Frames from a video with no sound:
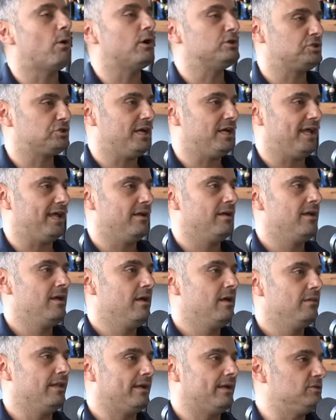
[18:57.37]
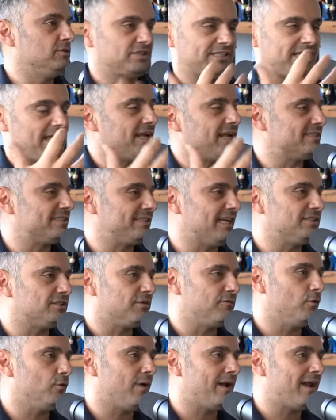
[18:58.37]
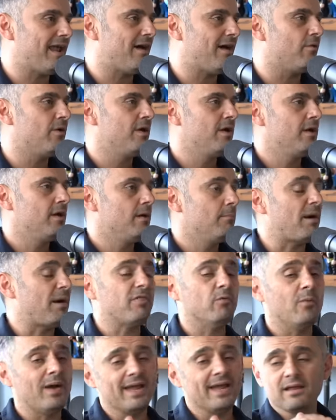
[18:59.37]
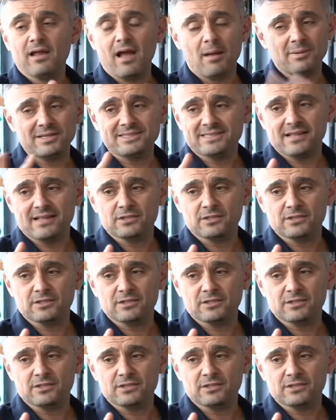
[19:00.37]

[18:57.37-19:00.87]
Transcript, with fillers: shit. Like just getting a sense of you right now. By the way, I'm gonna say this